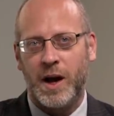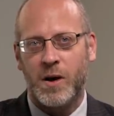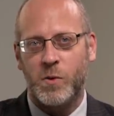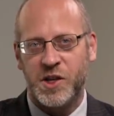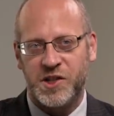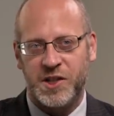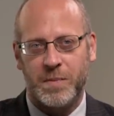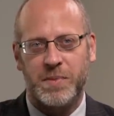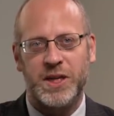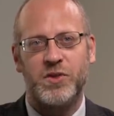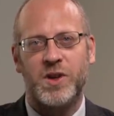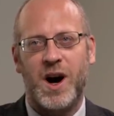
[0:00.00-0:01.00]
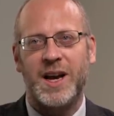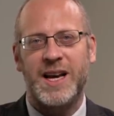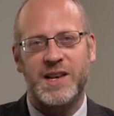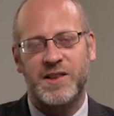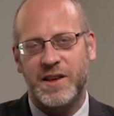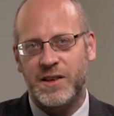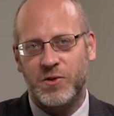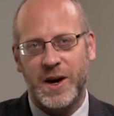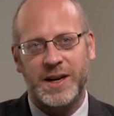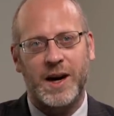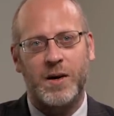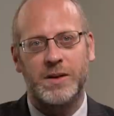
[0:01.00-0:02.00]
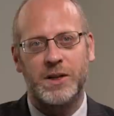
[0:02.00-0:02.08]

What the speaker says: which simply do not exist right now.